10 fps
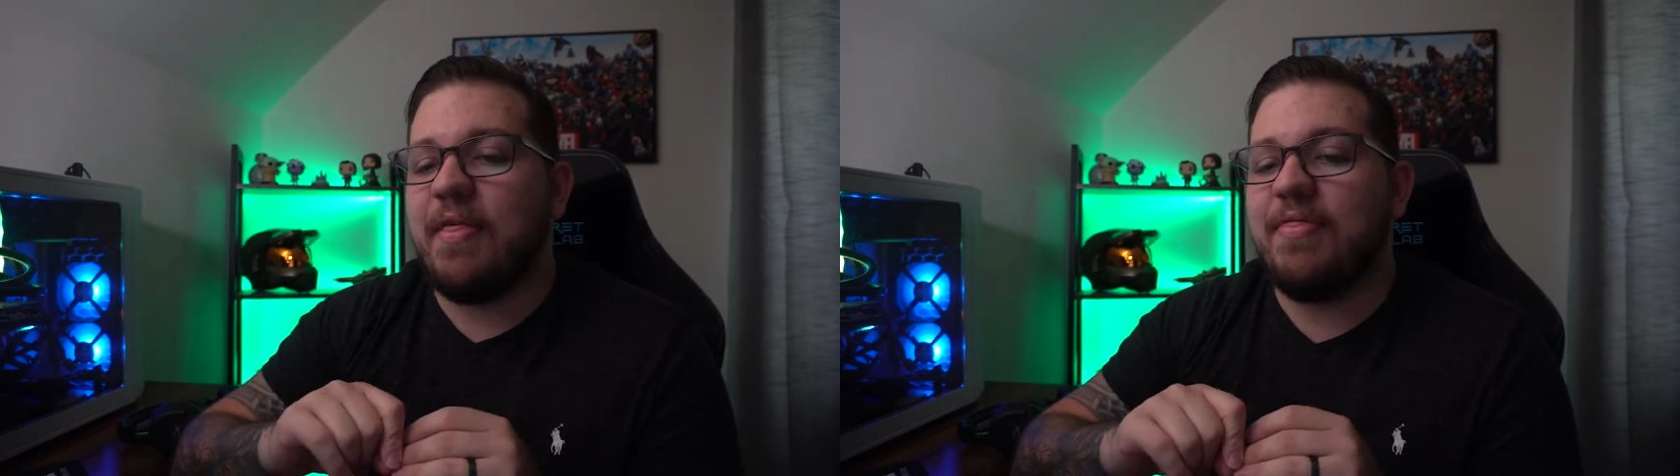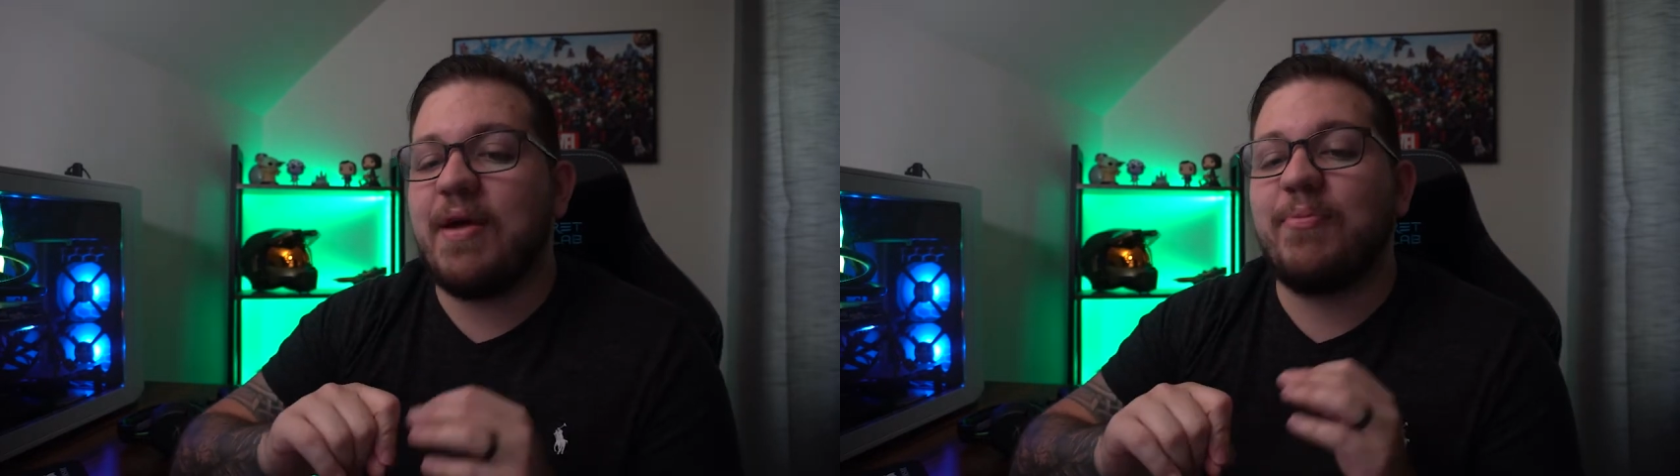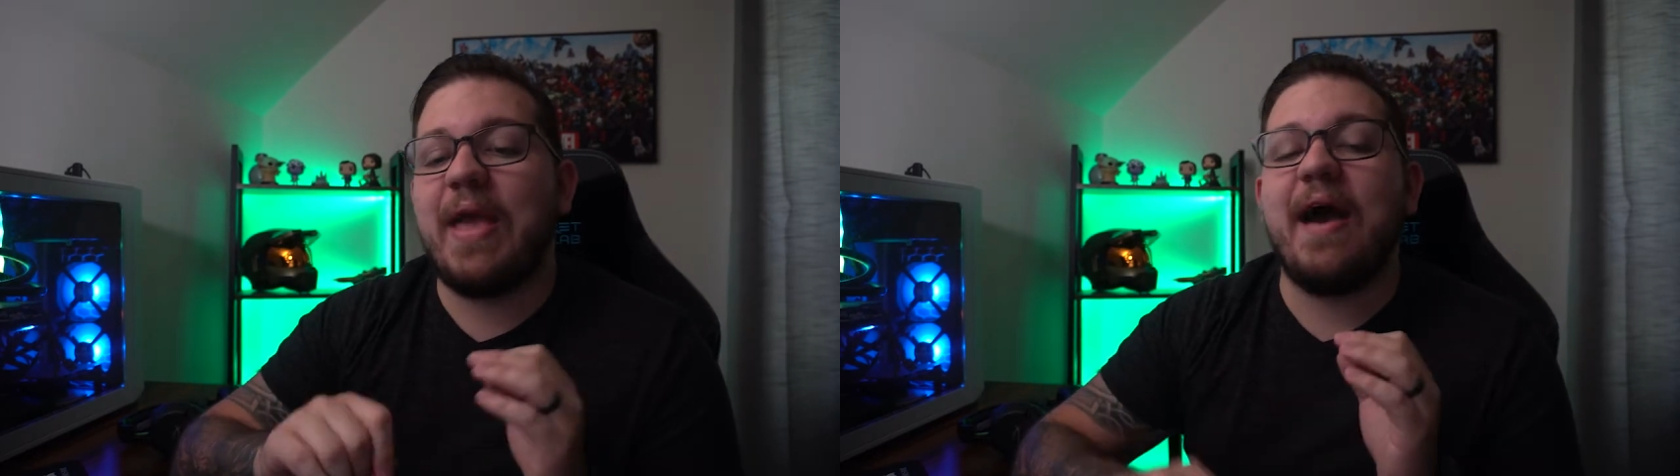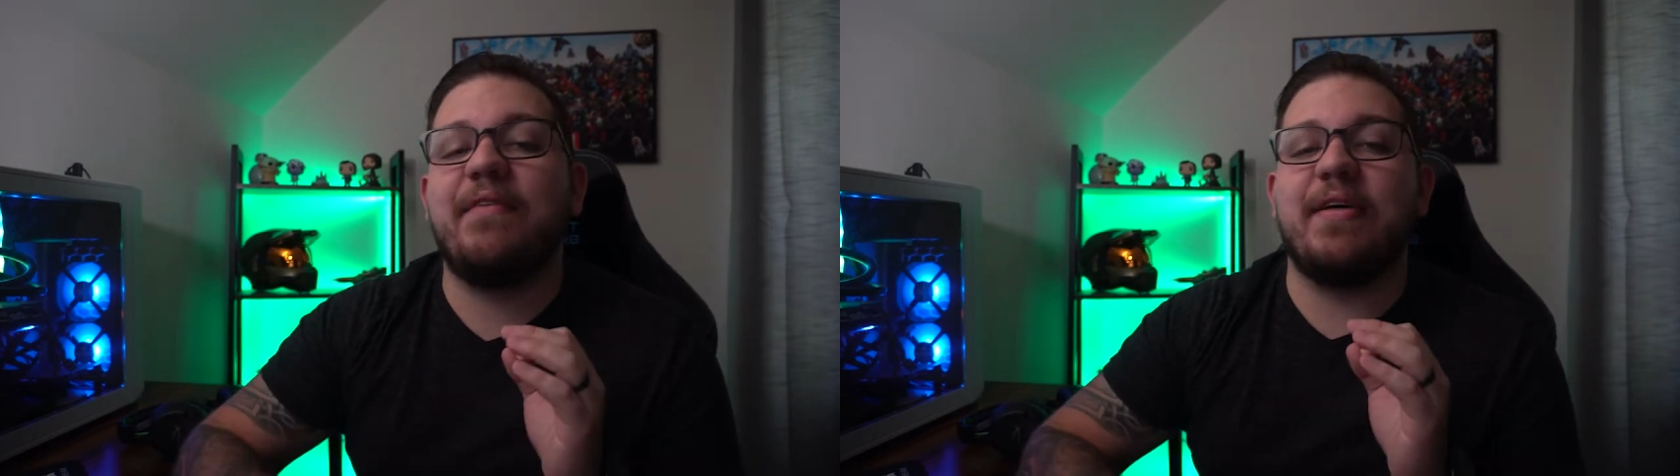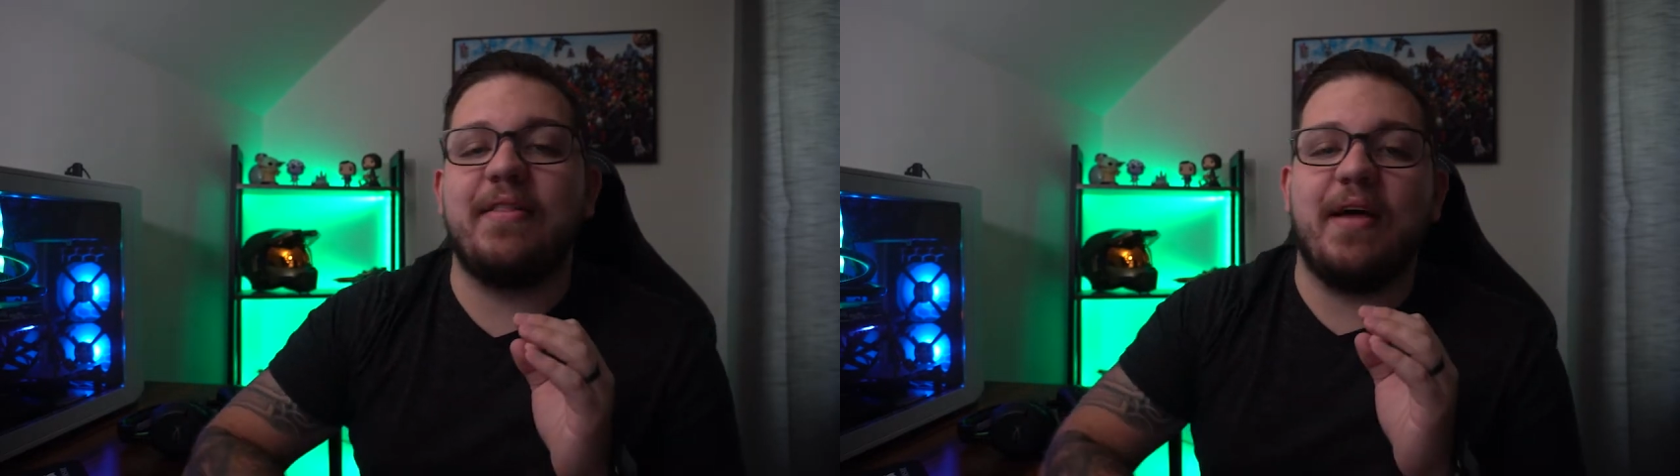Then we
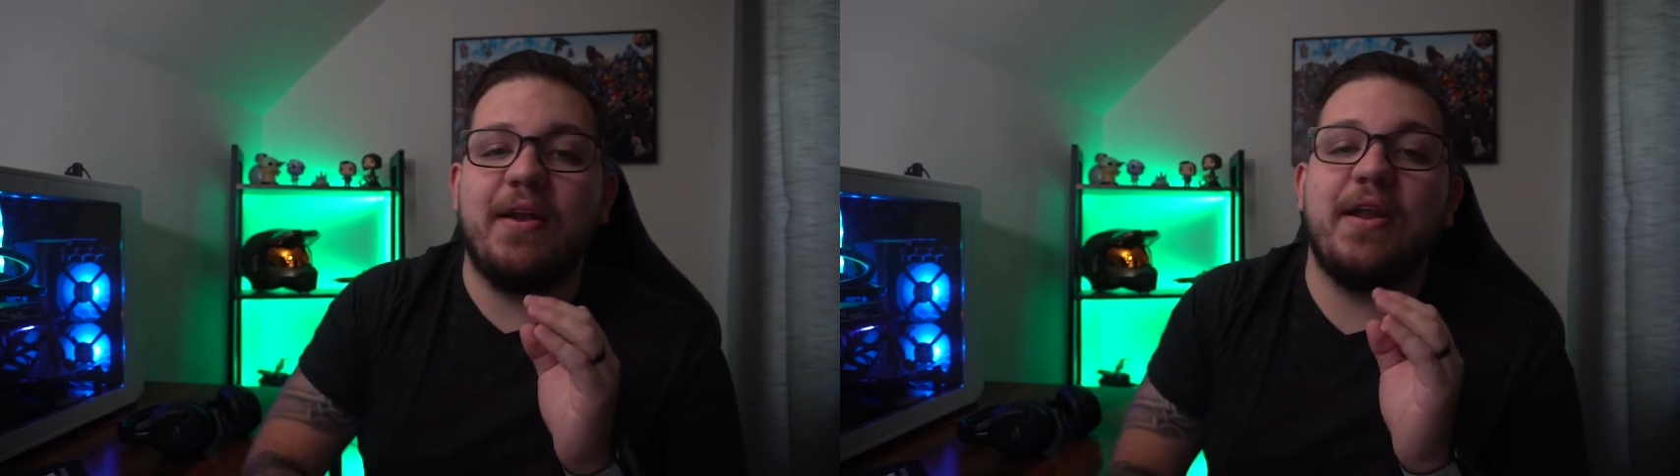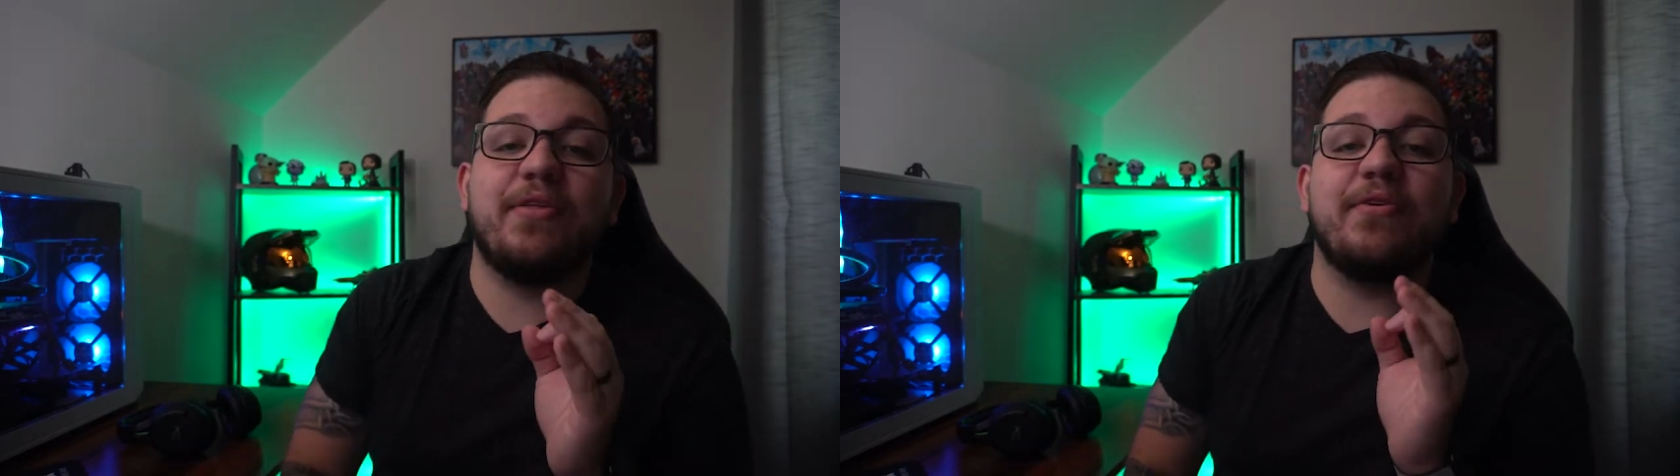have another